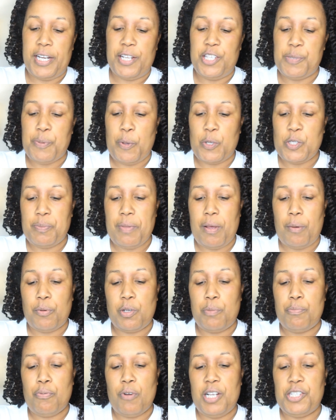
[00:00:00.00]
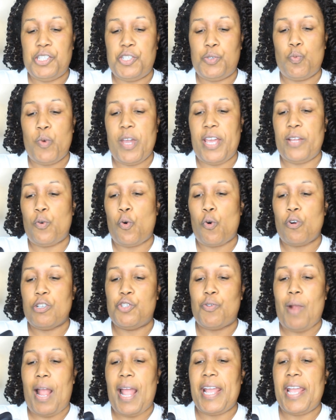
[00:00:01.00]
and you're supposed to be able to brush wet or
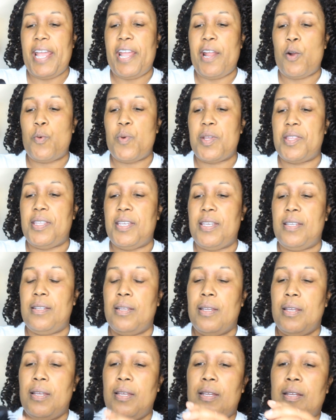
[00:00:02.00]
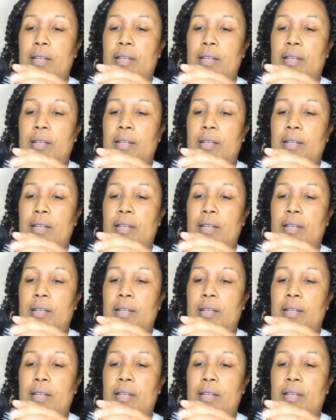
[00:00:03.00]
dry hair with it.